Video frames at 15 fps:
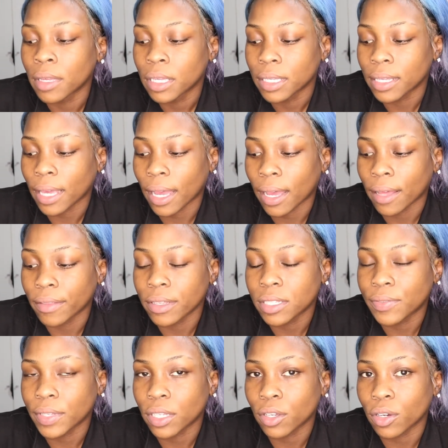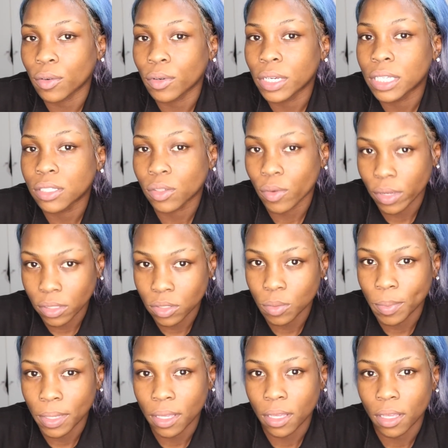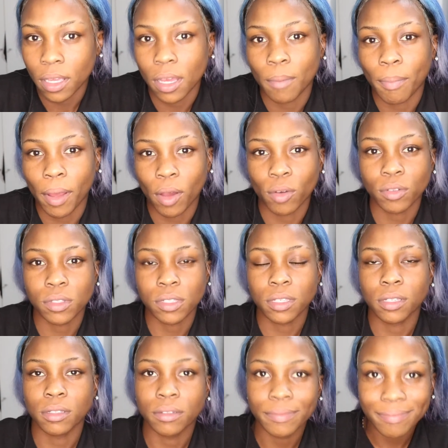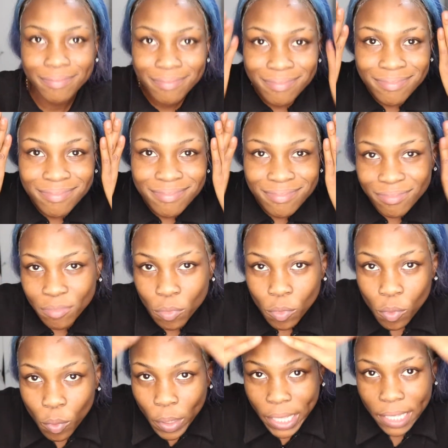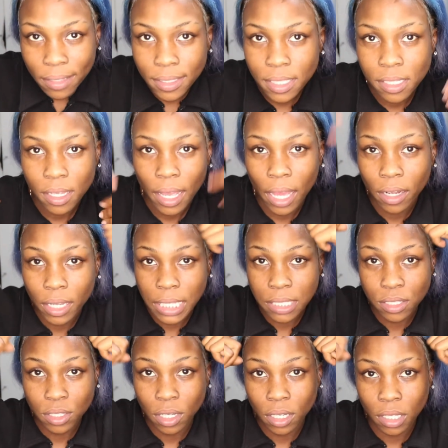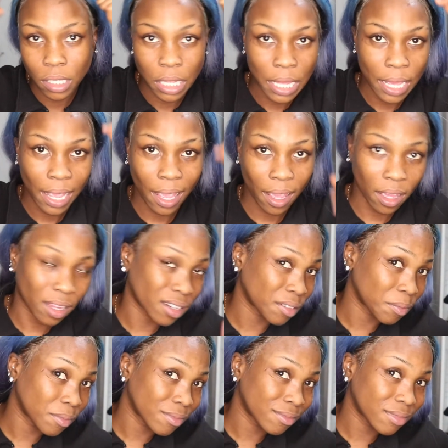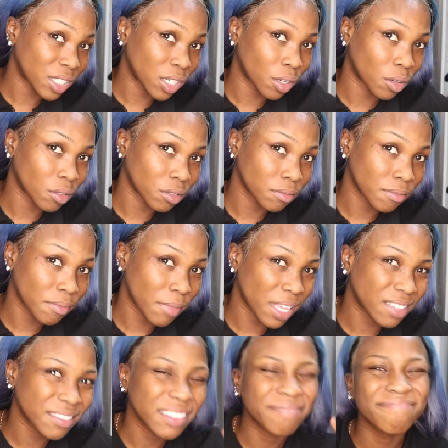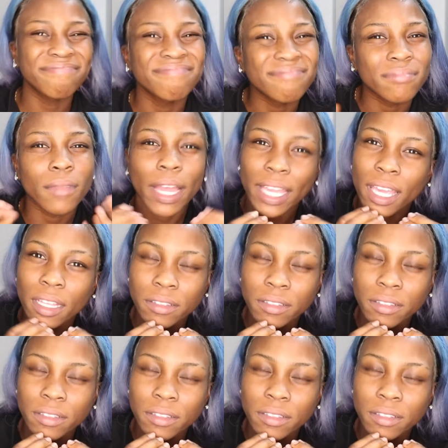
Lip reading: Yeah, this video is going to be about wigs, how to install, and you know, I can't